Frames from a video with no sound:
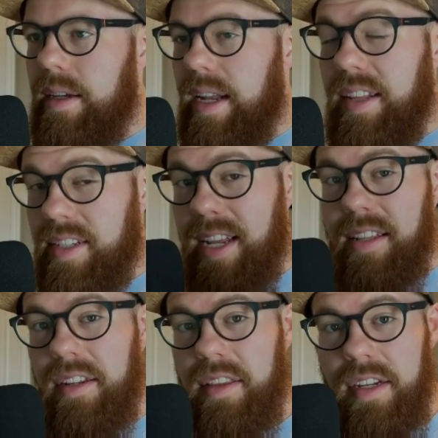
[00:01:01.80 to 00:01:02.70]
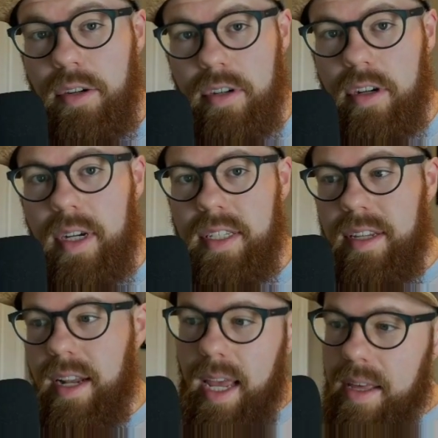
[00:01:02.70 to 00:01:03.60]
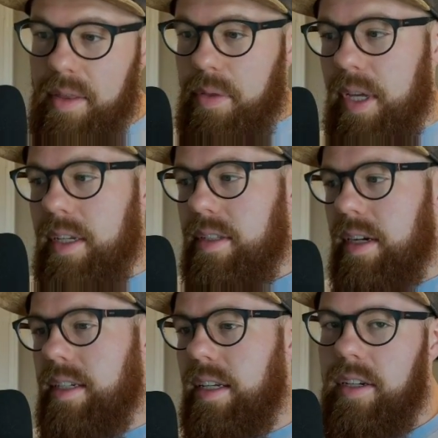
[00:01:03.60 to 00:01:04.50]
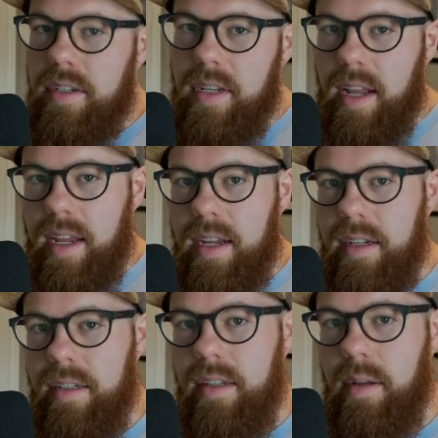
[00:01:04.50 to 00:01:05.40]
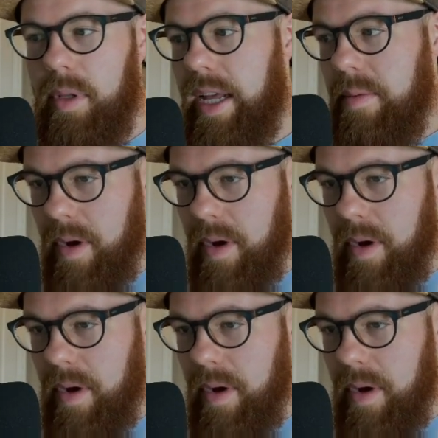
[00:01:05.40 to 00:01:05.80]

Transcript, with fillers: And at the tail end of the intro, I said, hey, the things that I tell you today uh, apply to